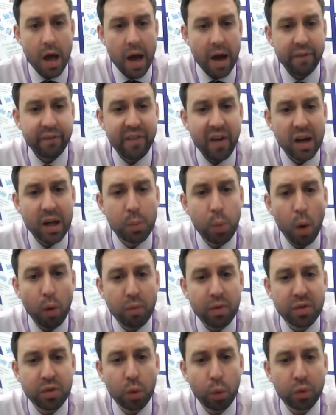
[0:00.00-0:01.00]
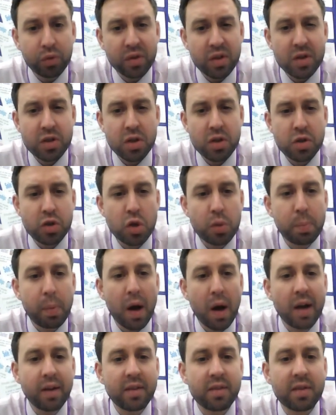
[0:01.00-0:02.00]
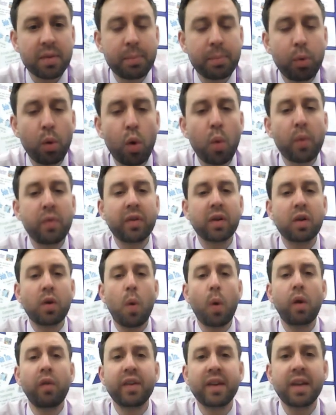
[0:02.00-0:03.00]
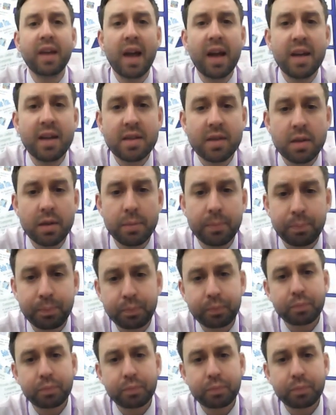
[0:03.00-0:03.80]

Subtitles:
And finally, what resources should you buy to support with the qualification?